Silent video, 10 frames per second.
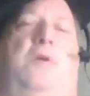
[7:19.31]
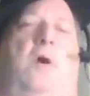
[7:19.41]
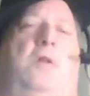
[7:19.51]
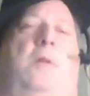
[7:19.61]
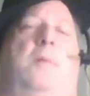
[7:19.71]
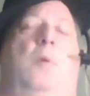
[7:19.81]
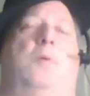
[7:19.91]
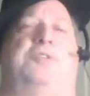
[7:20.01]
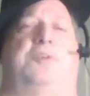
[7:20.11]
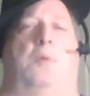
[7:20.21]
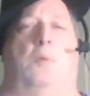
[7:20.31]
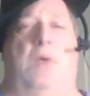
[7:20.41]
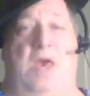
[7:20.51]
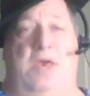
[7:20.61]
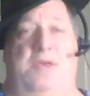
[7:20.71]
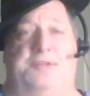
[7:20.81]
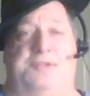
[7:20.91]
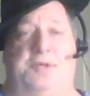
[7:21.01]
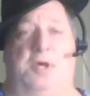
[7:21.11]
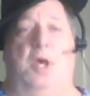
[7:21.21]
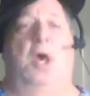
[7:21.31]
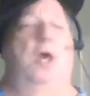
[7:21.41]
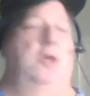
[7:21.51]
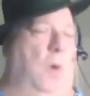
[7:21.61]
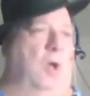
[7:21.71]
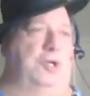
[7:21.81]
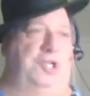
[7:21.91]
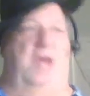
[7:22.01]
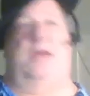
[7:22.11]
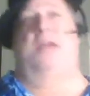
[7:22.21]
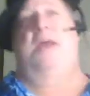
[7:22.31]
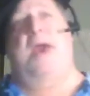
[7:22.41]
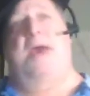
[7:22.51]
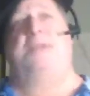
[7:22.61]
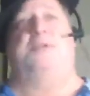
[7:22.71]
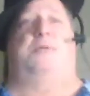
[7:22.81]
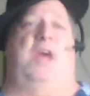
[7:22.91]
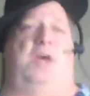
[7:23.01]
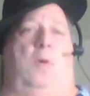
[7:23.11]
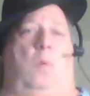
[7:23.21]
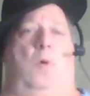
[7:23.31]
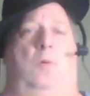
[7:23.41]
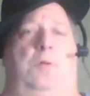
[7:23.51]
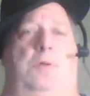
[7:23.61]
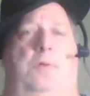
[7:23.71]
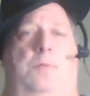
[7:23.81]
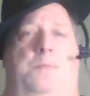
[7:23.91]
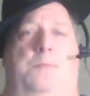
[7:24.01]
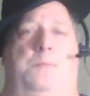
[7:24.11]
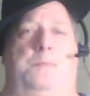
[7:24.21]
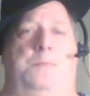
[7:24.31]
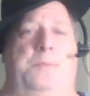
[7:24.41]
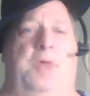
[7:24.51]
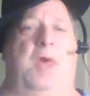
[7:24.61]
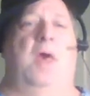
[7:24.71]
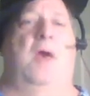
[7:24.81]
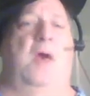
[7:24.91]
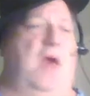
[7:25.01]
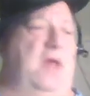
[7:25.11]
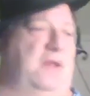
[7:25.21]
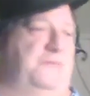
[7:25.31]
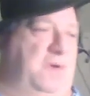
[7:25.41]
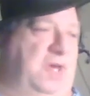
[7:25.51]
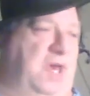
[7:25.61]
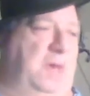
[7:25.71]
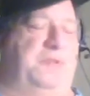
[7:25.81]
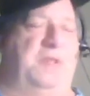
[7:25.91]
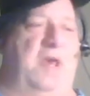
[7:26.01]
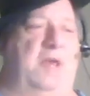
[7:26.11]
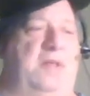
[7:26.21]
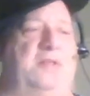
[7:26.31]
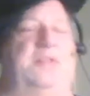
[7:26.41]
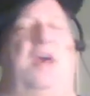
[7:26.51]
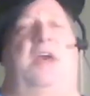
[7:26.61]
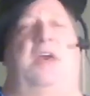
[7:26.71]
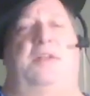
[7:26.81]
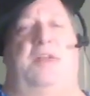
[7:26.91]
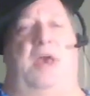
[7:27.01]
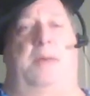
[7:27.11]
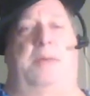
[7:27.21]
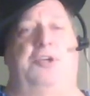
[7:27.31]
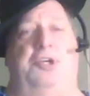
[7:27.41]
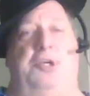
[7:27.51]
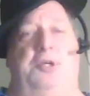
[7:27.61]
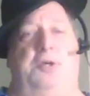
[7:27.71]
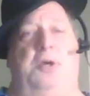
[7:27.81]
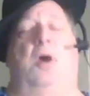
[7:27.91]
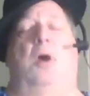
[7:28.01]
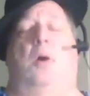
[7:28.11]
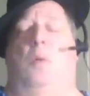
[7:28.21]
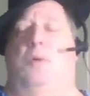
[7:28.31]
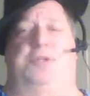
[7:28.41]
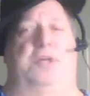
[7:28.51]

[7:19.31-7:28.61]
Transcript: target number, which is a raise, you are shaken and you take a wound. And if you keep taking damage, which